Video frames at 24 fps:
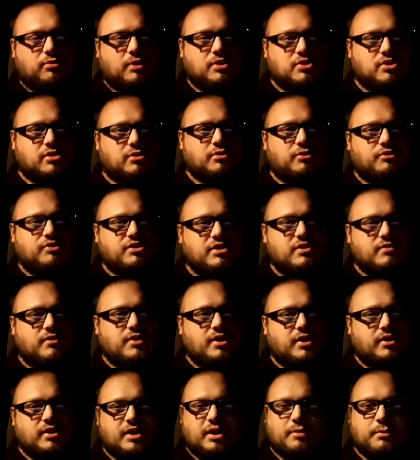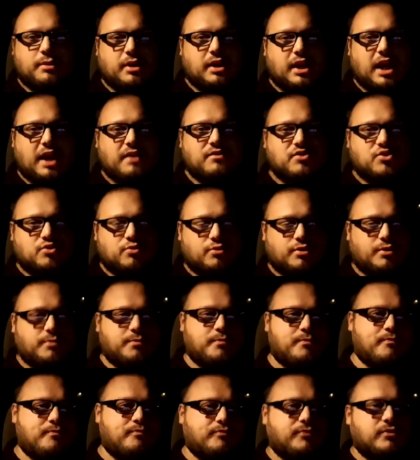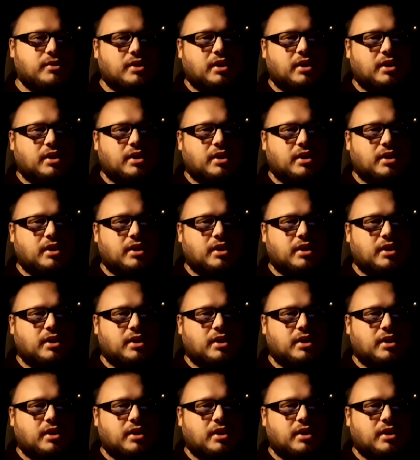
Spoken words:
watch a little TV, then I'm gonna live stream.